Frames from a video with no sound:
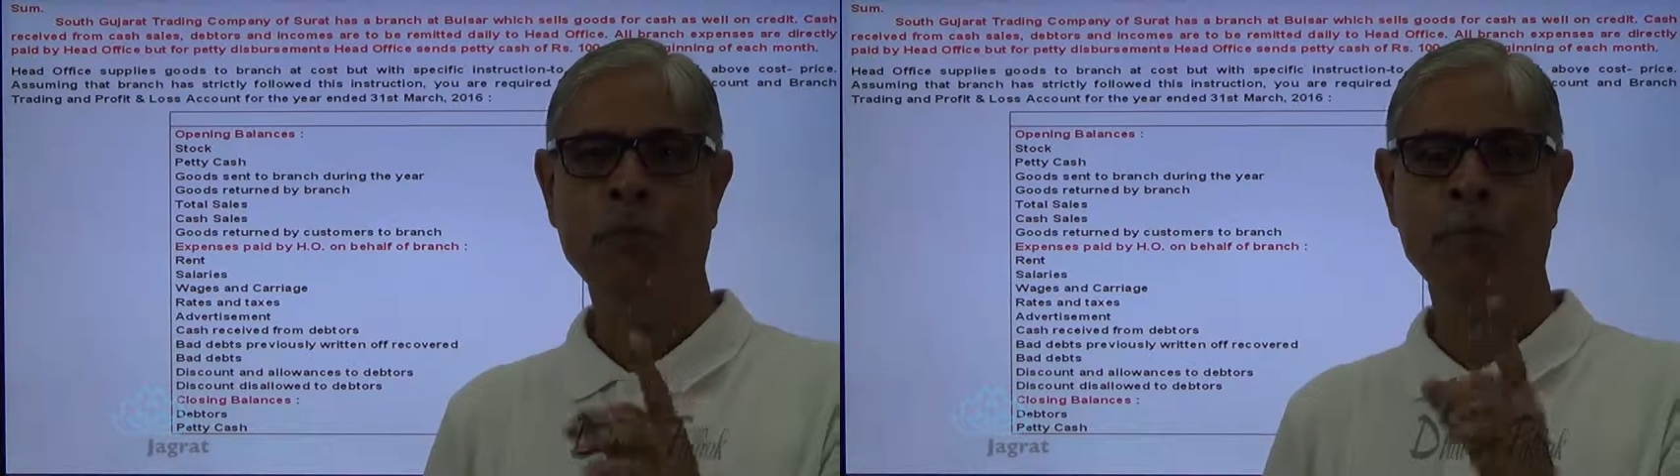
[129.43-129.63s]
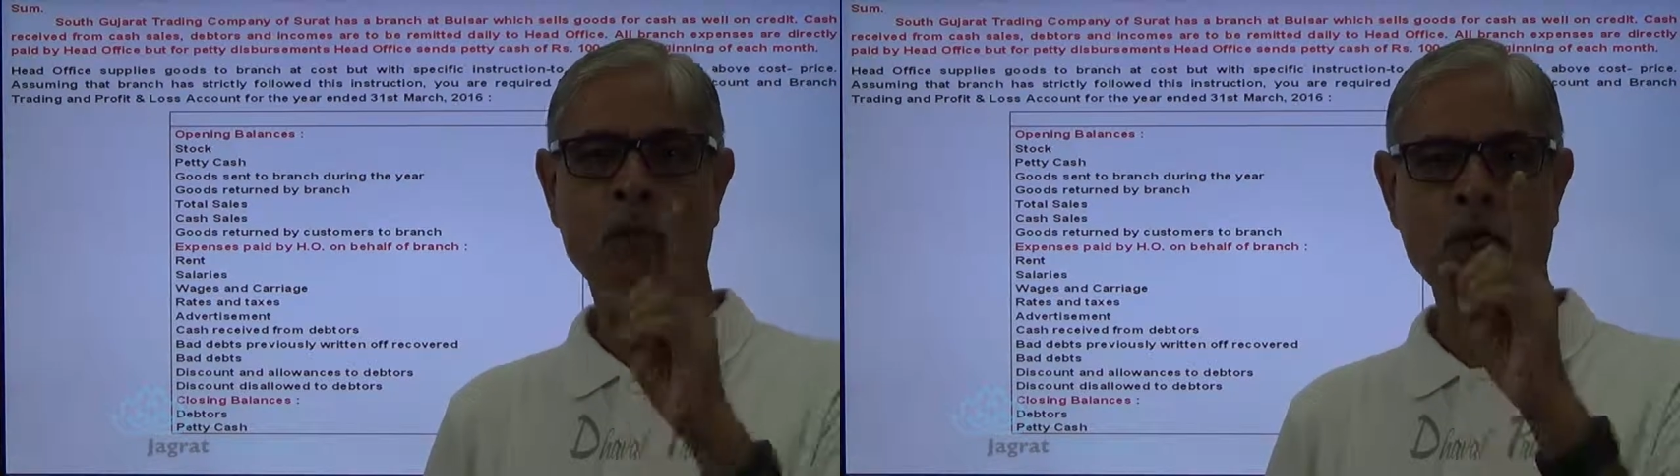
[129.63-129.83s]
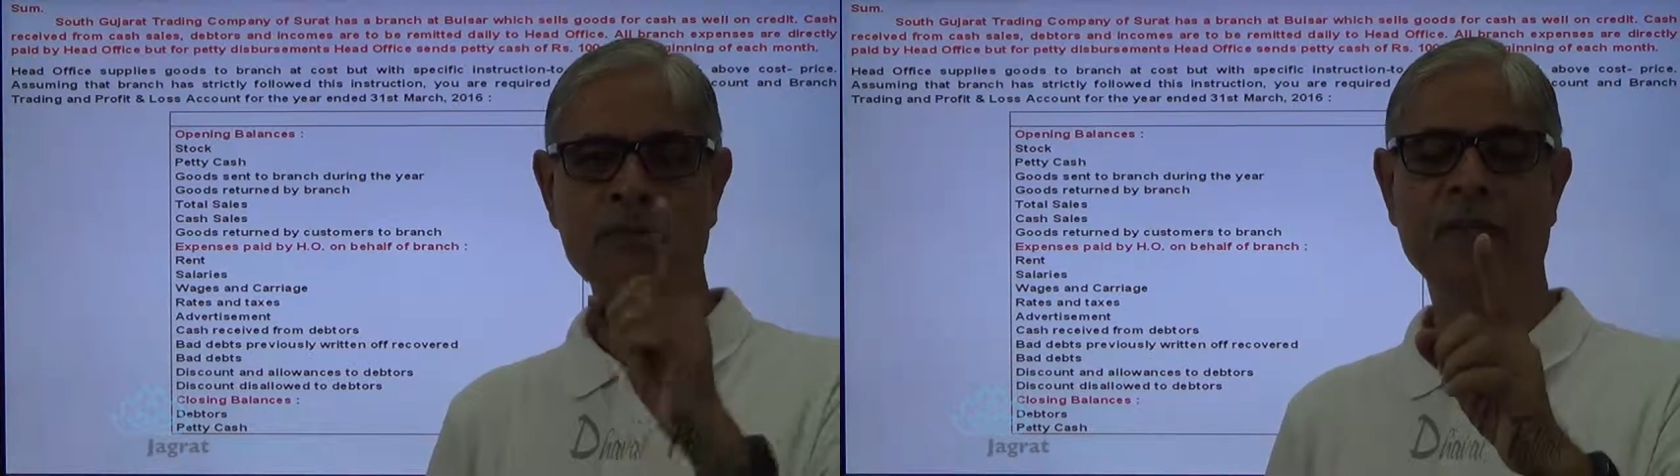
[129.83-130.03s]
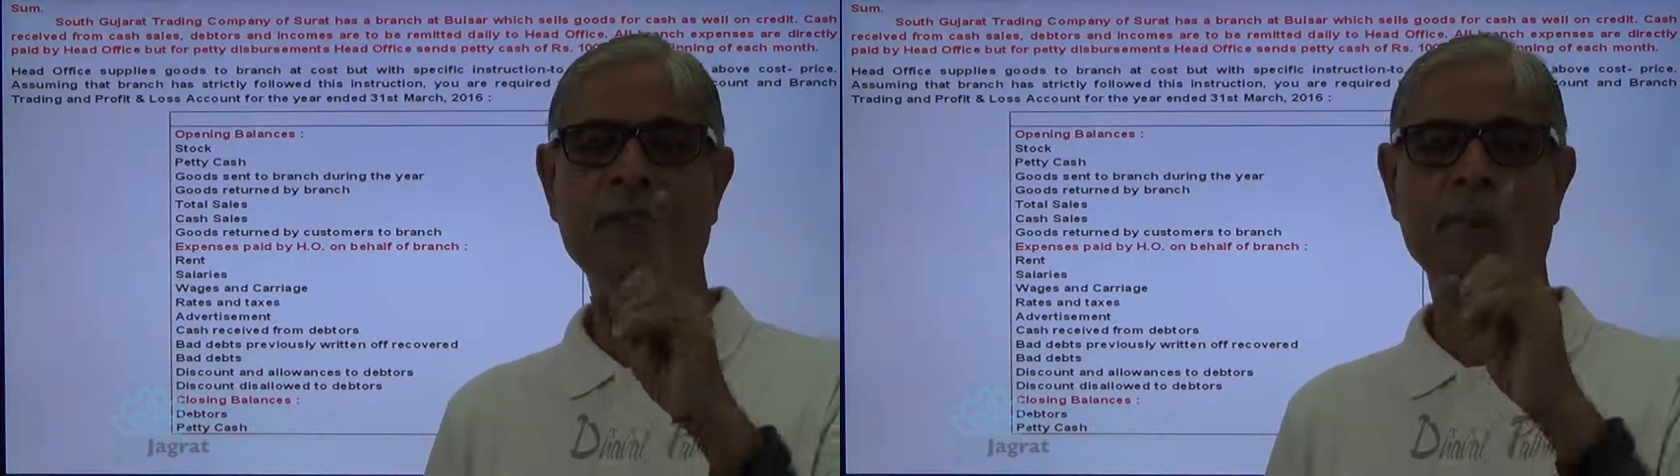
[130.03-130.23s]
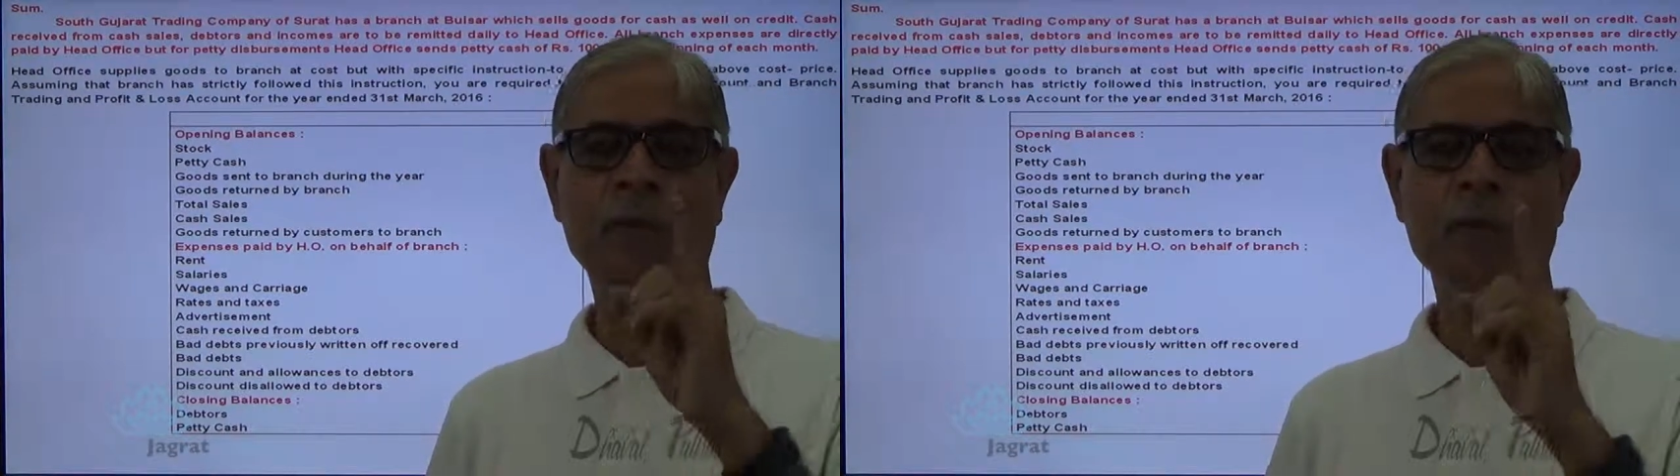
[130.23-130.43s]
Because
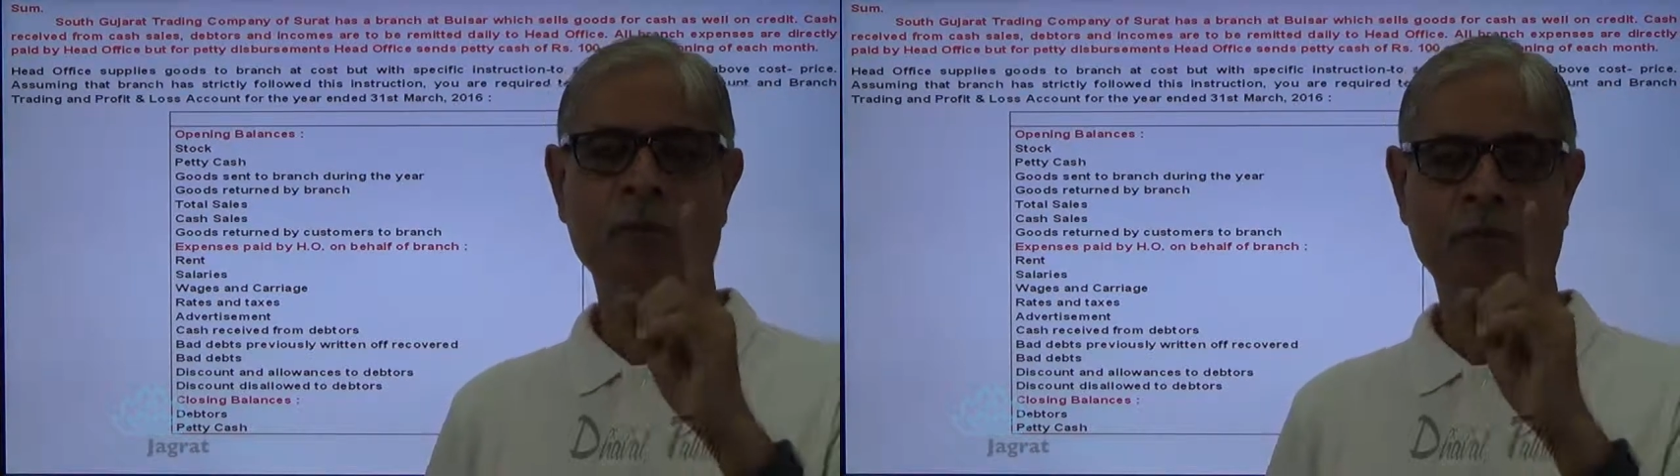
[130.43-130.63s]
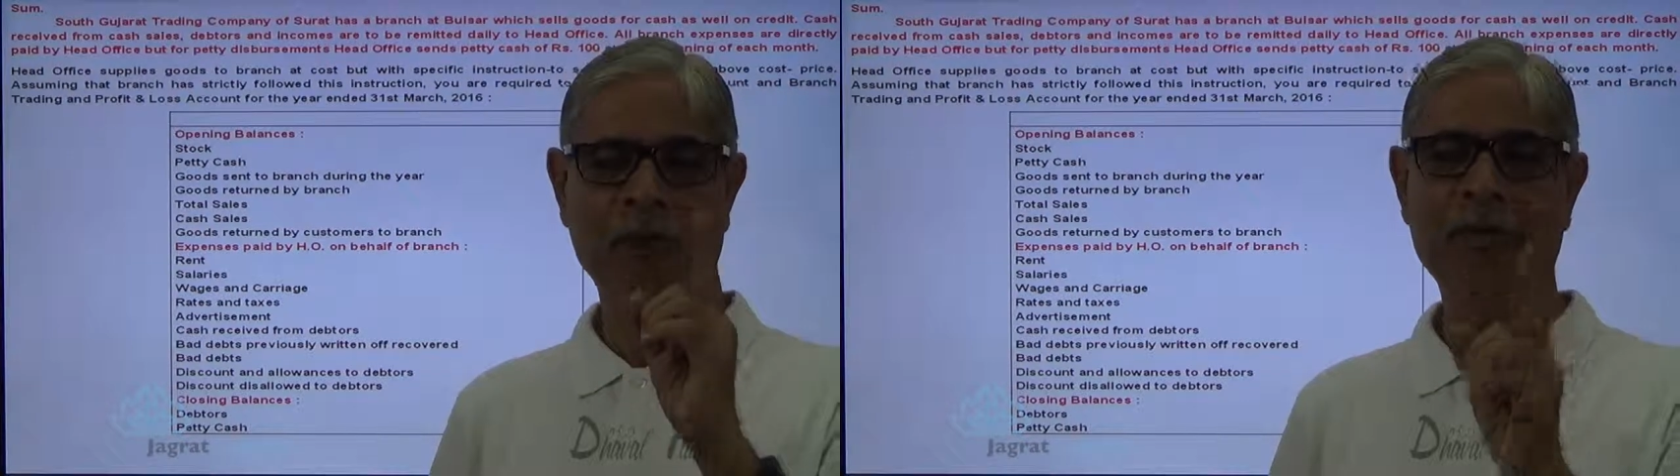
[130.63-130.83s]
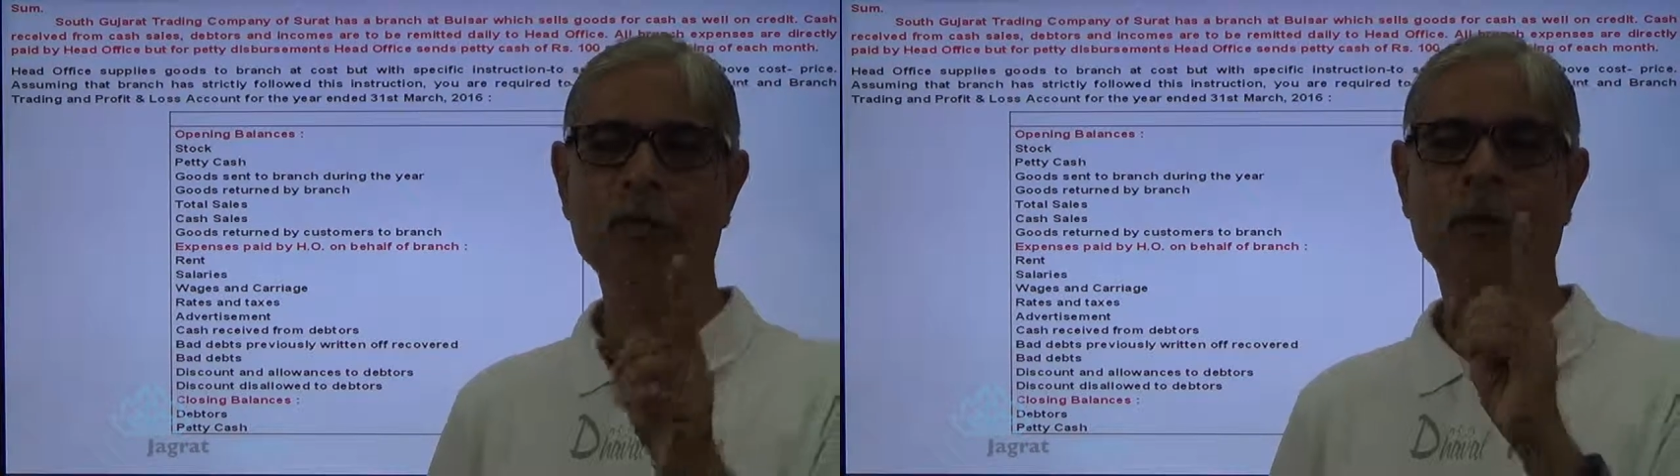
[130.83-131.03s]
when